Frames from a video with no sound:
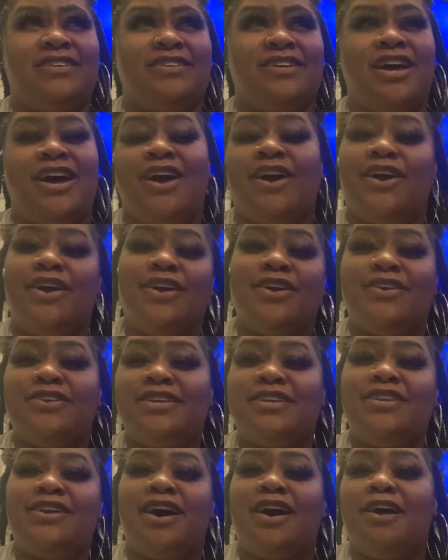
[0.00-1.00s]
Heard
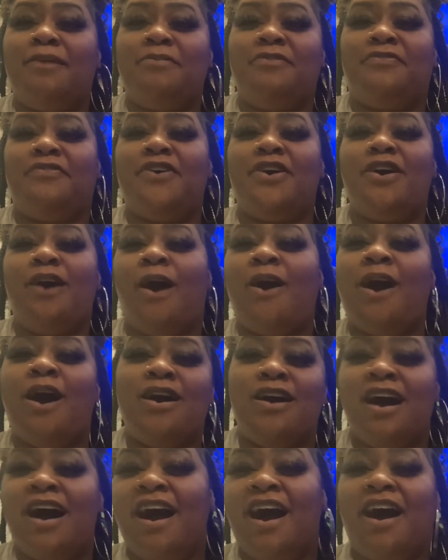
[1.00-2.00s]
it all
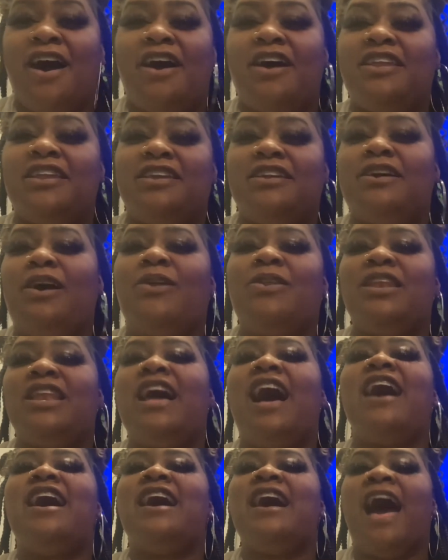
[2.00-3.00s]
before, all of your
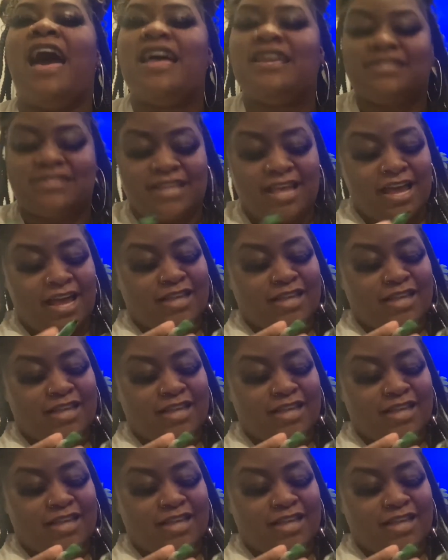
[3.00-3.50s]
lies.